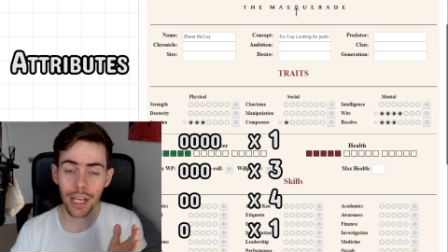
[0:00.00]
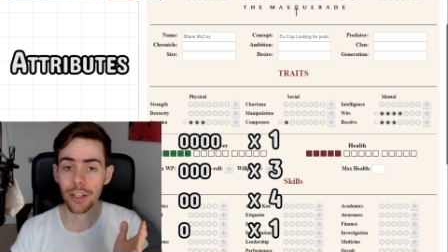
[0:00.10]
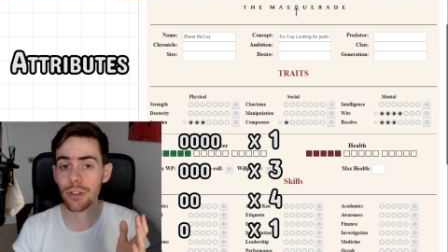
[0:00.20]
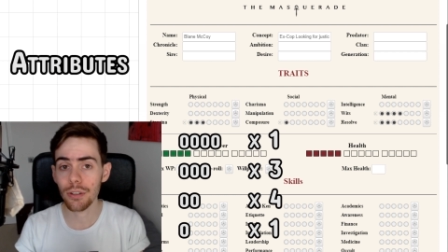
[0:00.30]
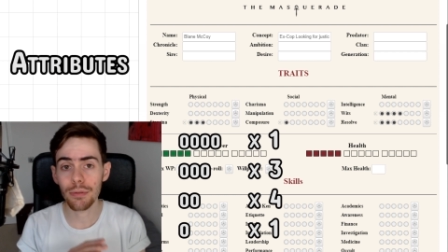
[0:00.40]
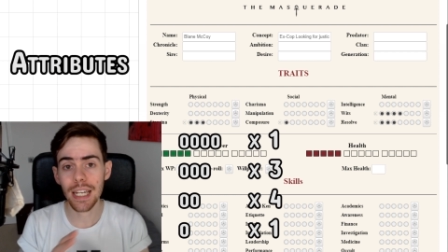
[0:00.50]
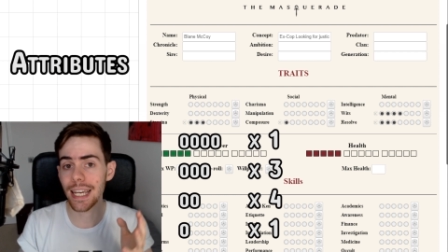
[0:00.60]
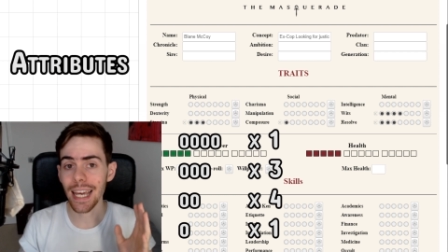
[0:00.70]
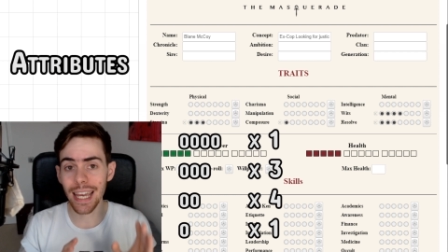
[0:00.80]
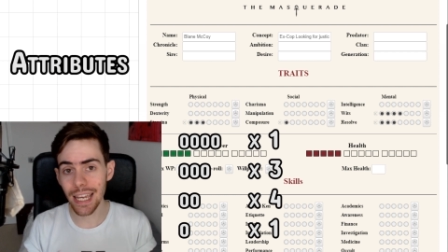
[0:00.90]
You can
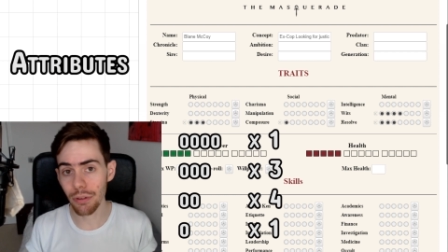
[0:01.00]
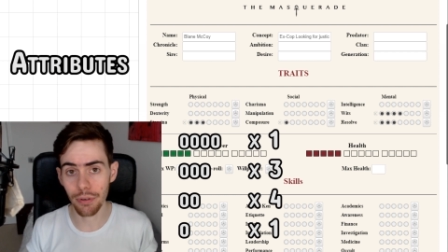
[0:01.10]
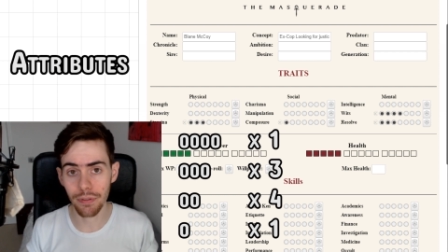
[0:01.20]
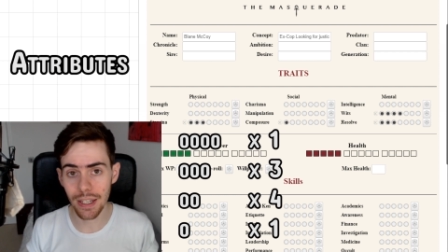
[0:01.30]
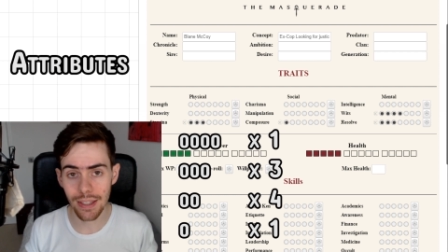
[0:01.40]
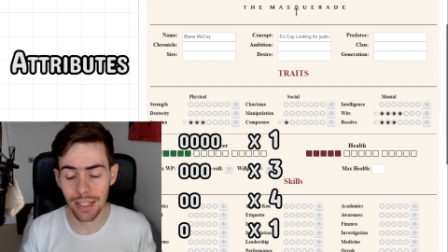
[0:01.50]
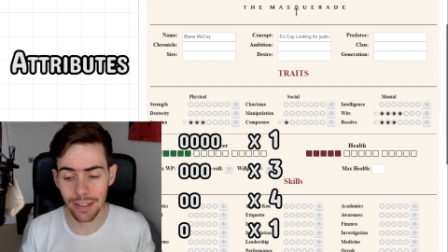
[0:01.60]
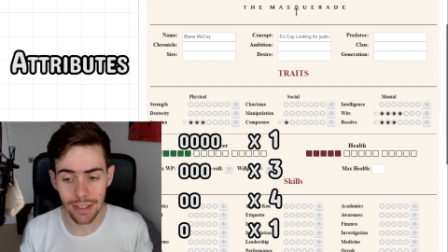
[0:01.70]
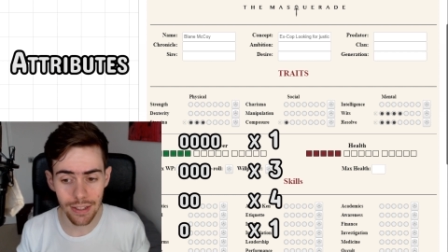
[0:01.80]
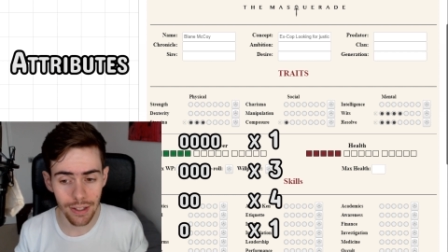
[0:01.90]
take either of these
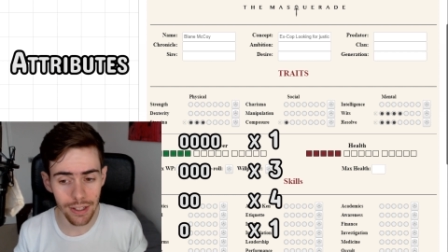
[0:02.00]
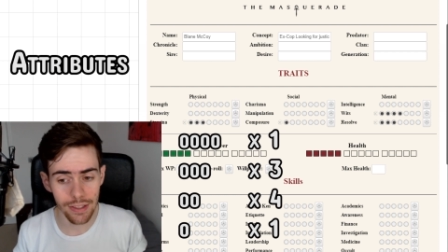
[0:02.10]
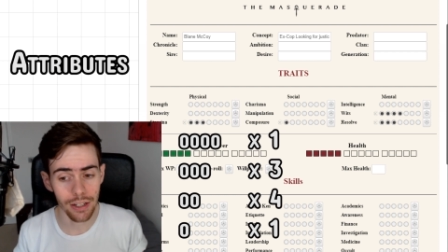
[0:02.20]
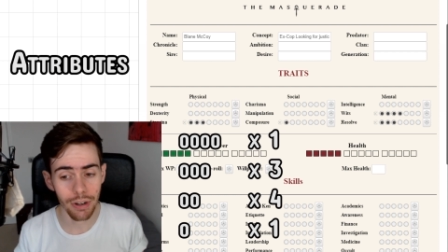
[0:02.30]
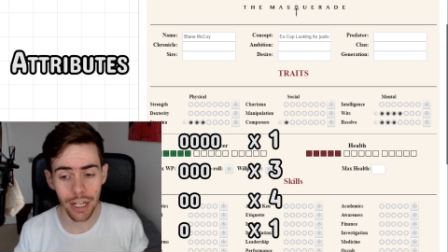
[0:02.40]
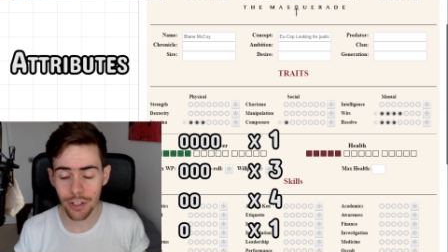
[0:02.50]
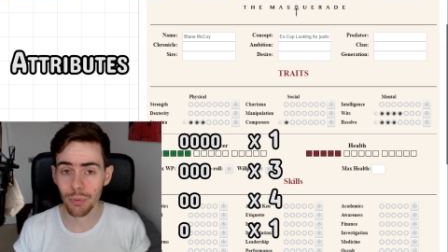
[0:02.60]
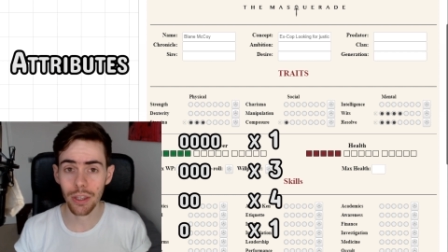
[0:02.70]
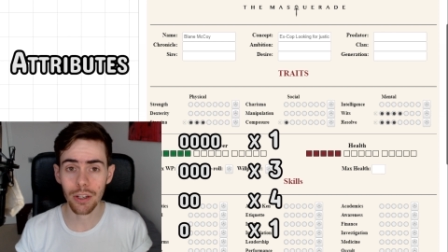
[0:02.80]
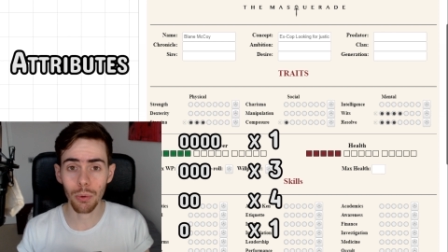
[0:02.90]
things into consideration,
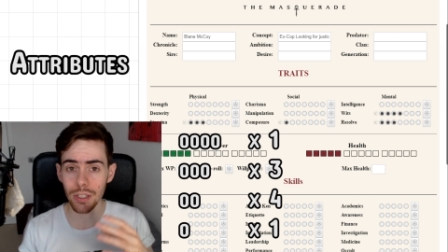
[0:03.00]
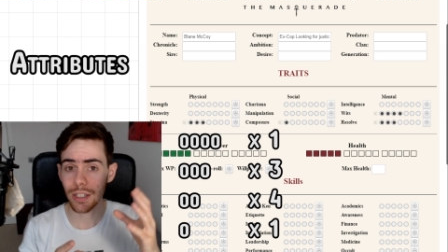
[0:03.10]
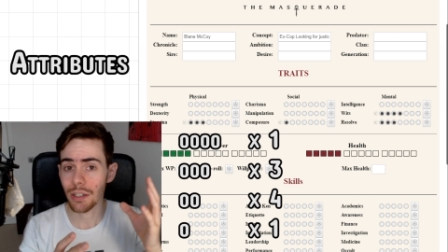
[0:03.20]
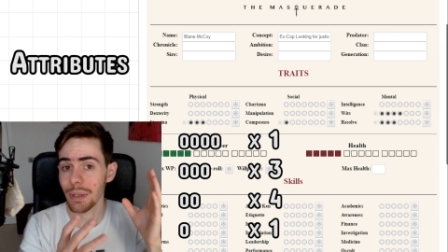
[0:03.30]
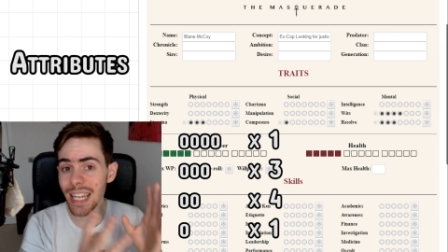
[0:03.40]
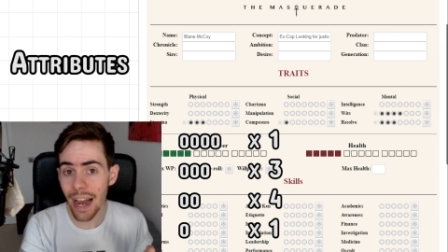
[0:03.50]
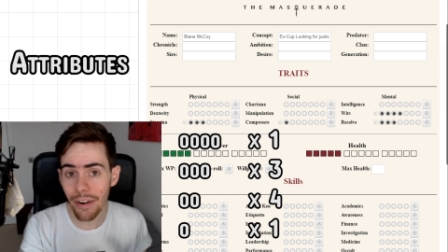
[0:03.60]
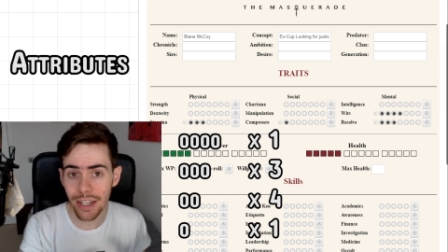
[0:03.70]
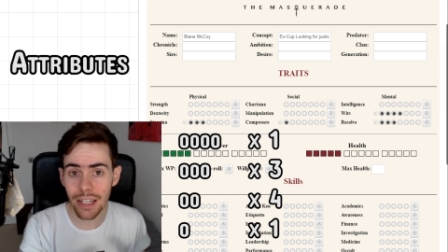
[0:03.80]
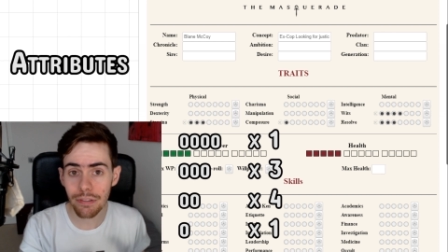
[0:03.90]
whether you want it to be
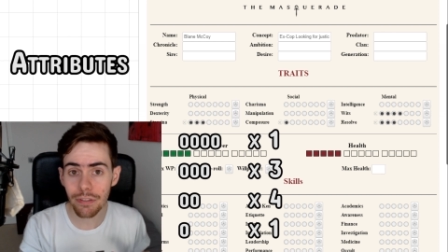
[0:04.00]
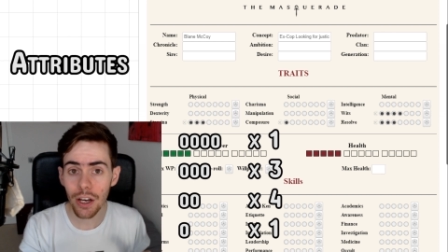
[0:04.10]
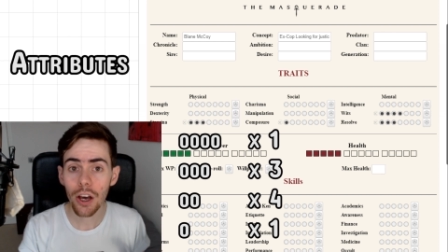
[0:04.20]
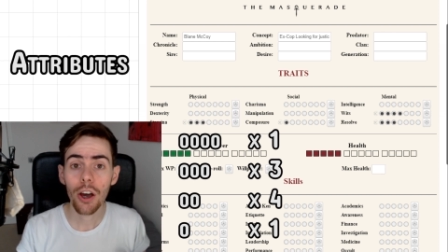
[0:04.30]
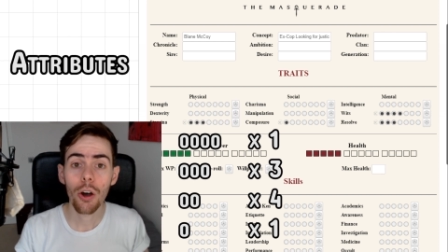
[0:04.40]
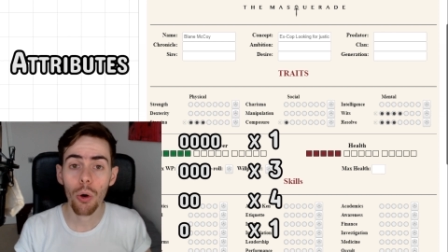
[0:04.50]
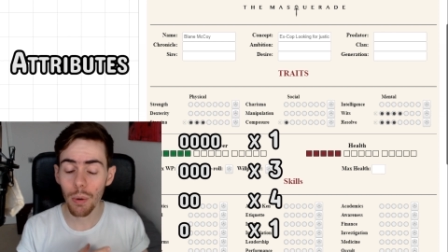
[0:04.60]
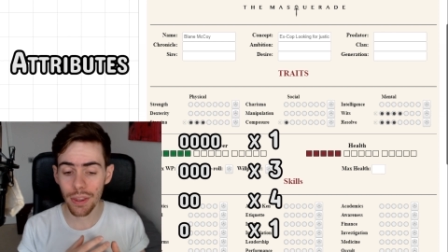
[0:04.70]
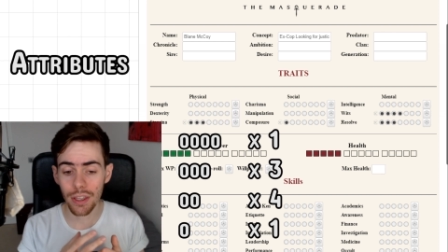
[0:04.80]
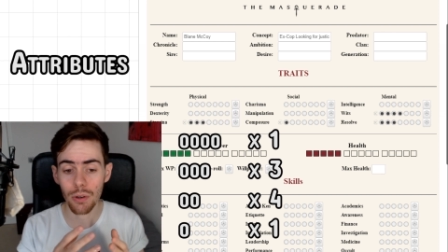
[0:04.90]
narrative or
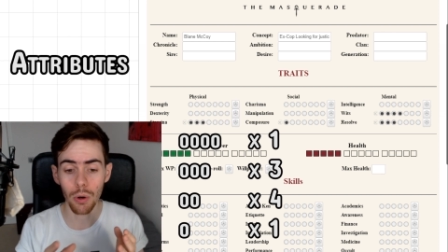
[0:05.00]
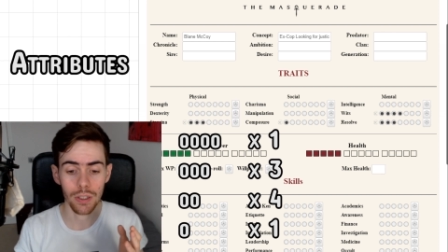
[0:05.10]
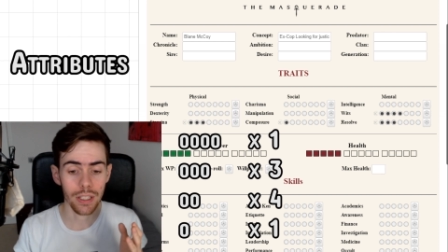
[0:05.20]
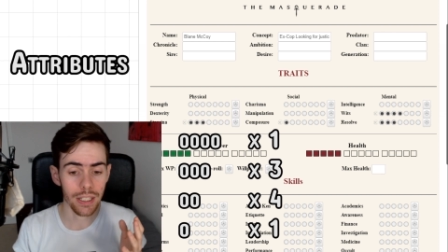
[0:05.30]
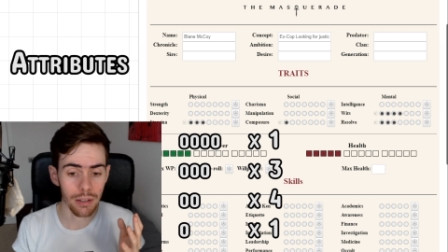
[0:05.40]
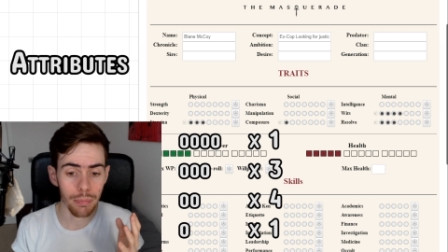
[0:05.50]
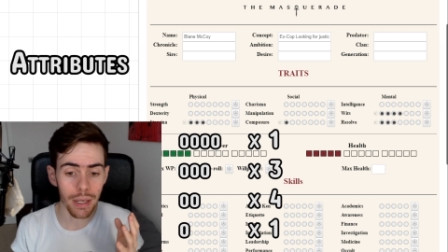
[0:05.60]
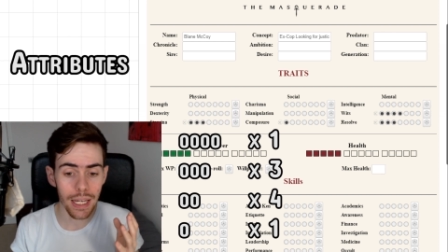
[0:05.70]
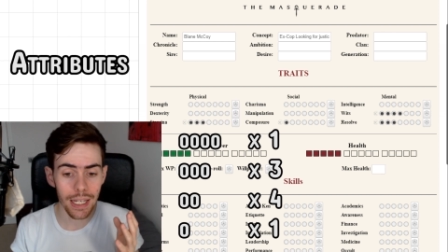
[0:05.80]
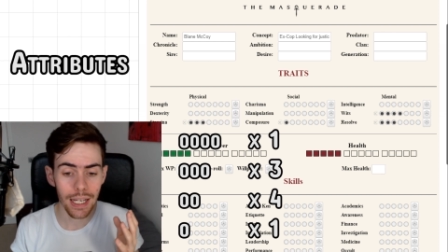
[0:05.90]
whether you want it to
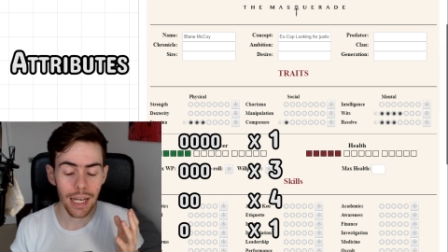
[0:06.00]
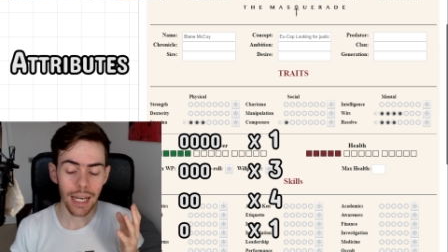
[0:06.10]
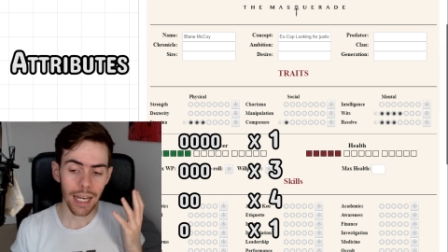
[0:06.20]
be